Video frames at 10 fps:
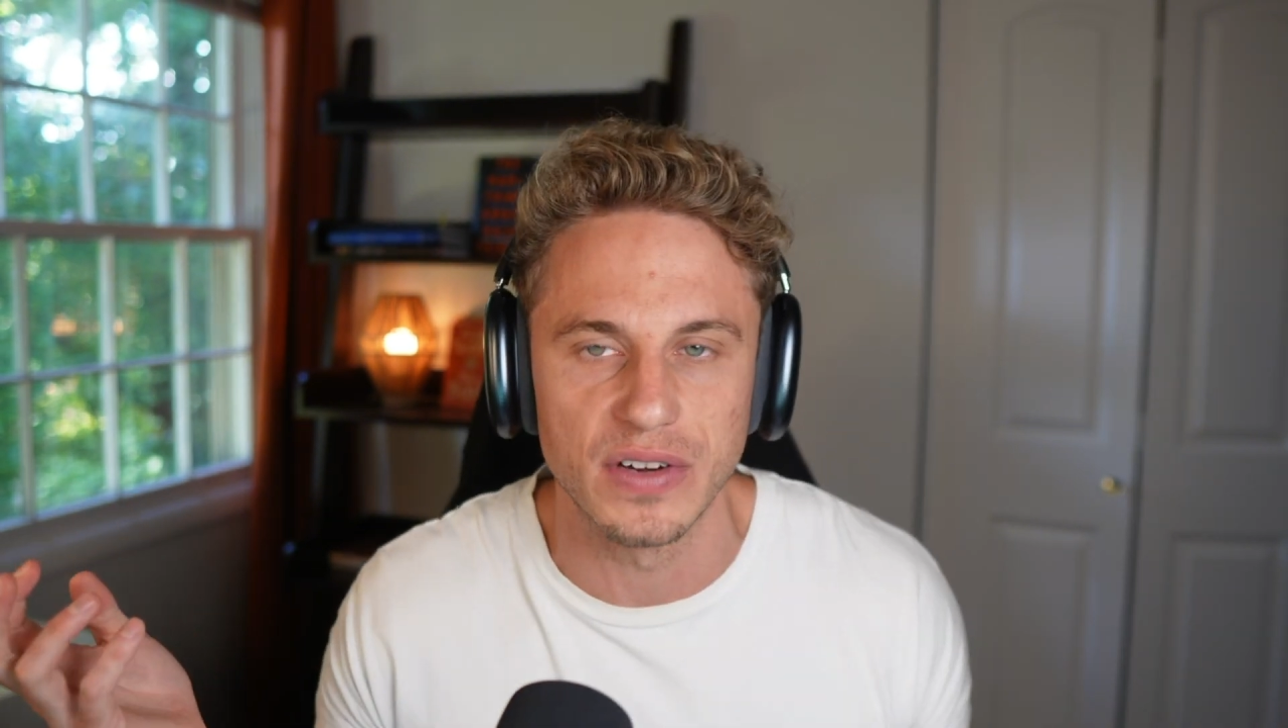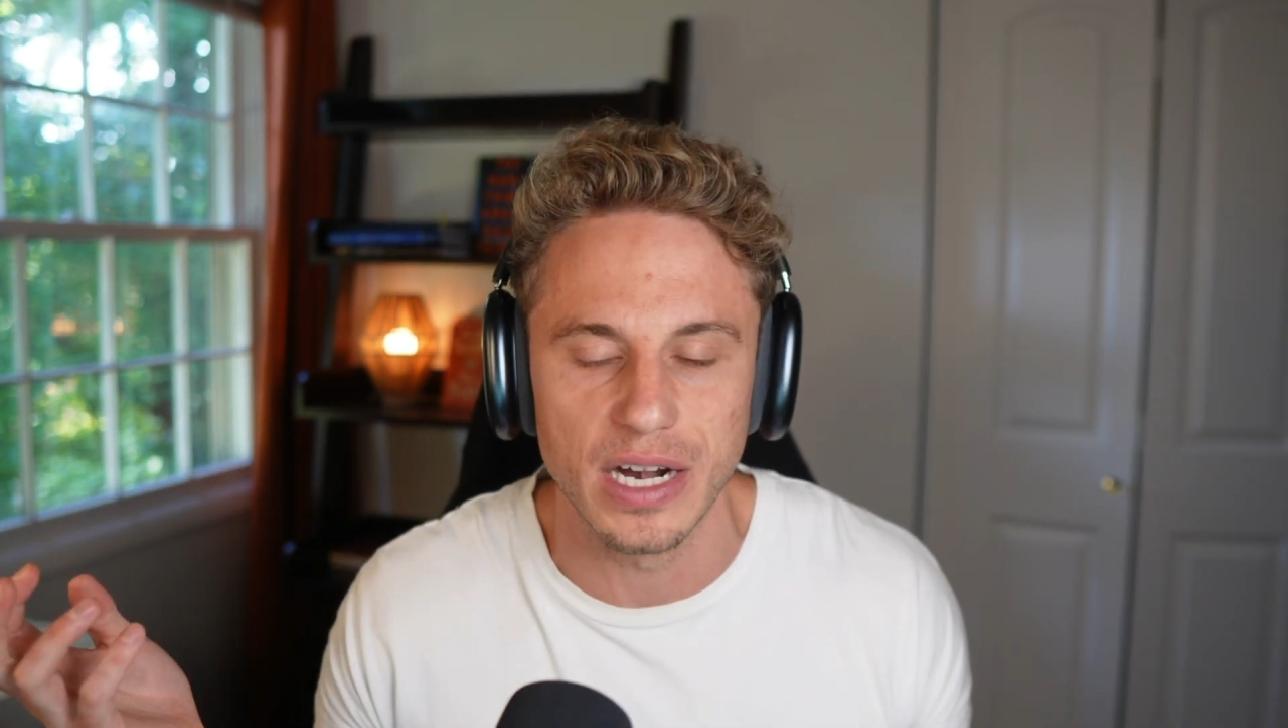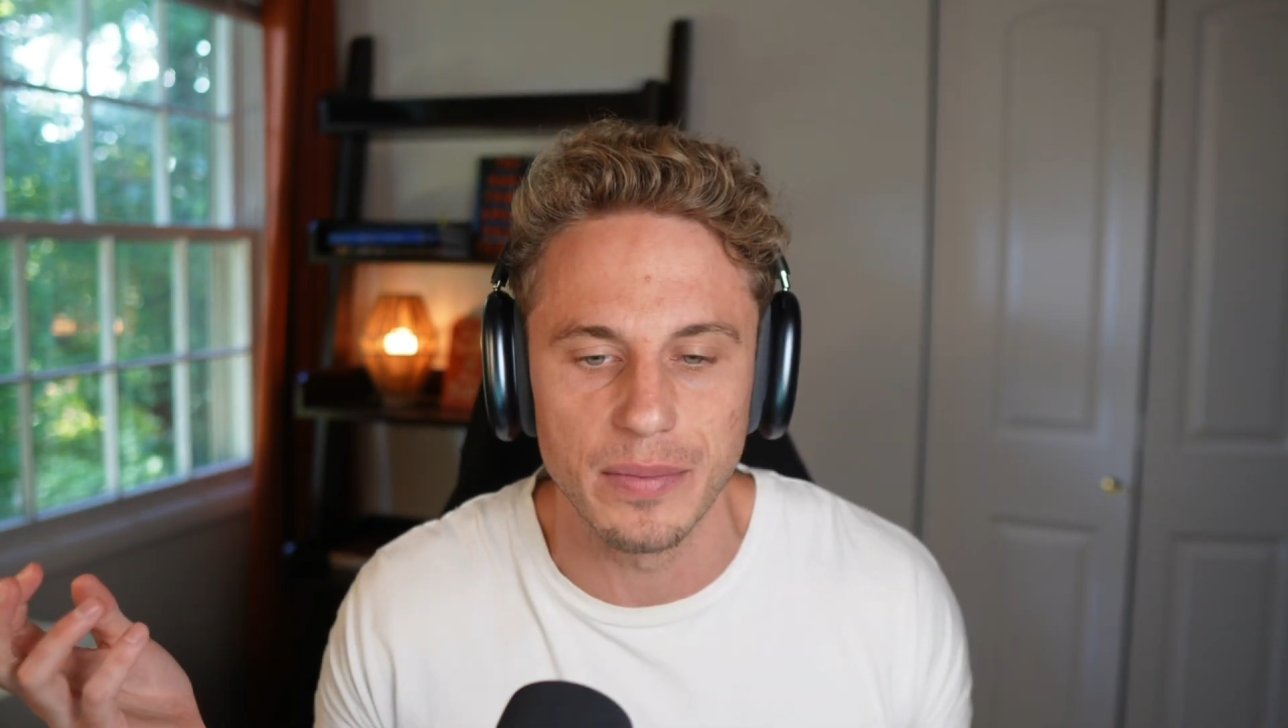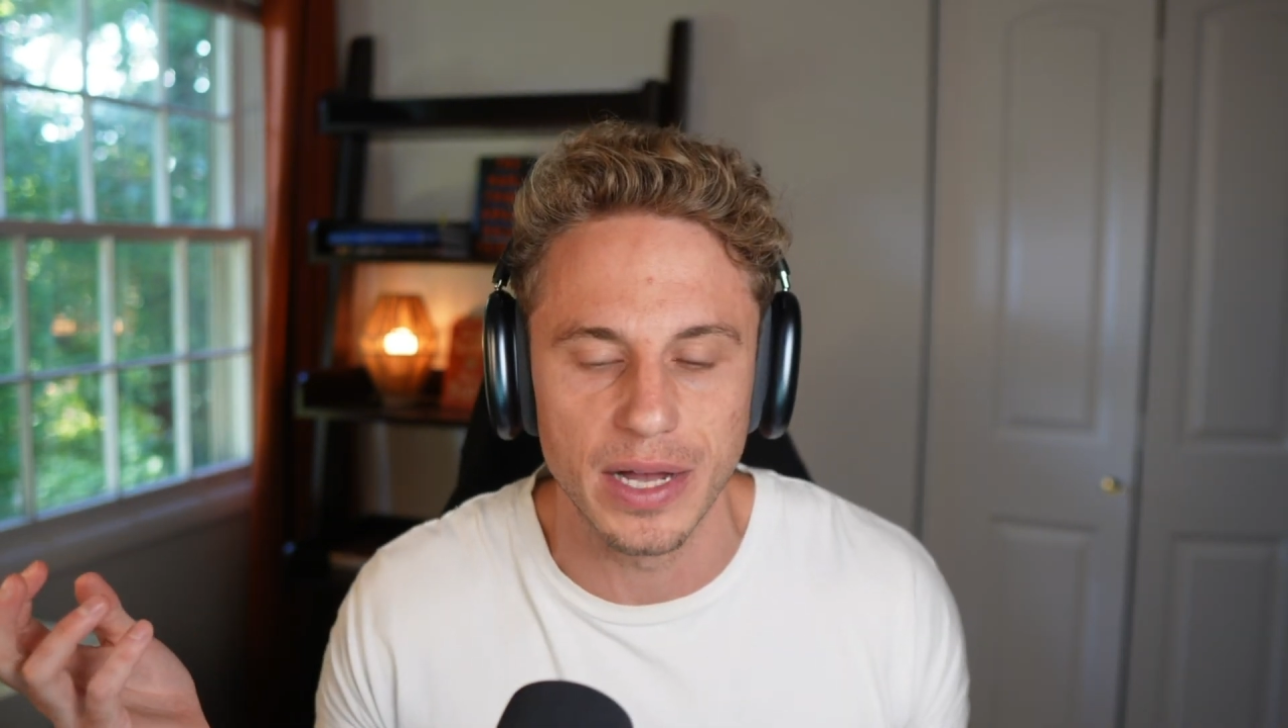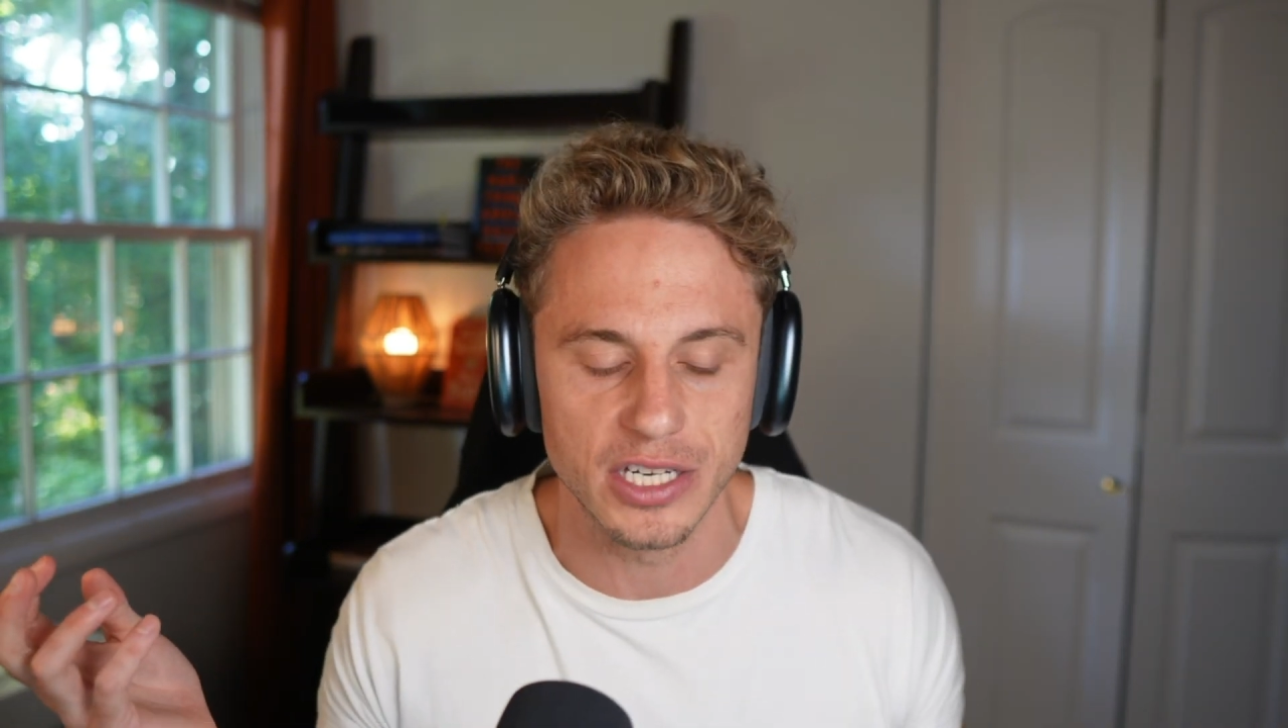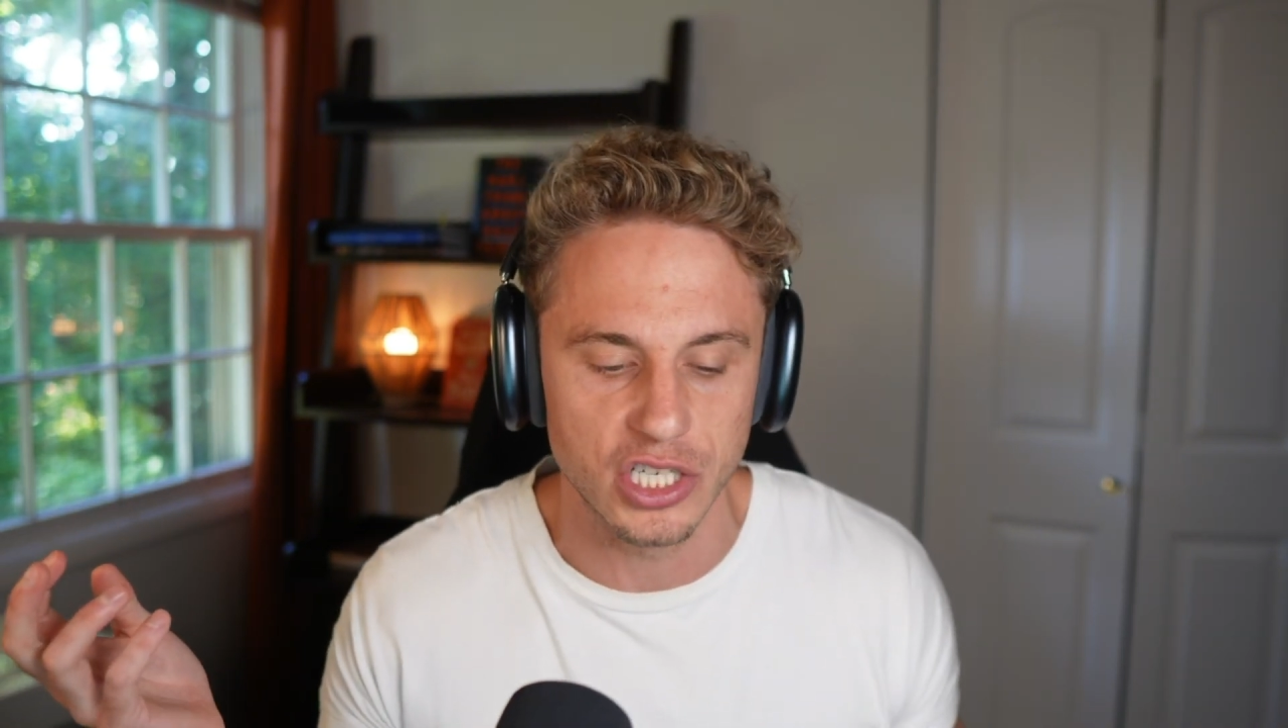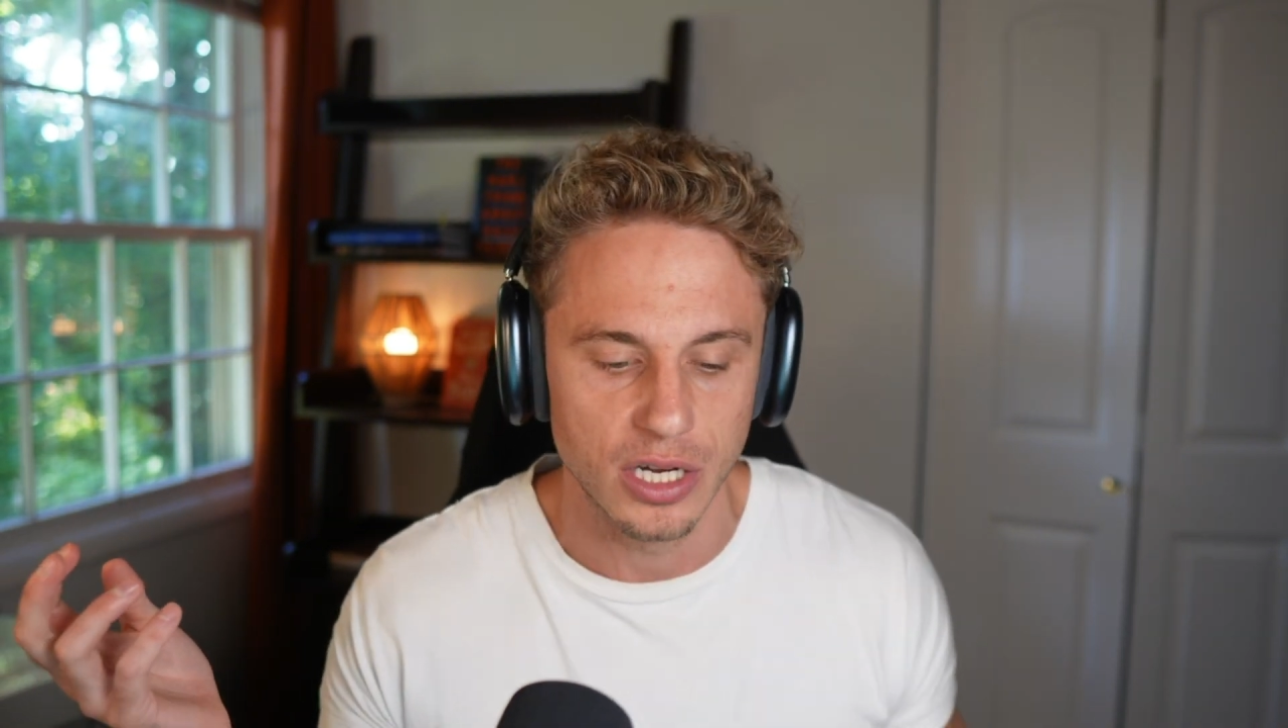very much,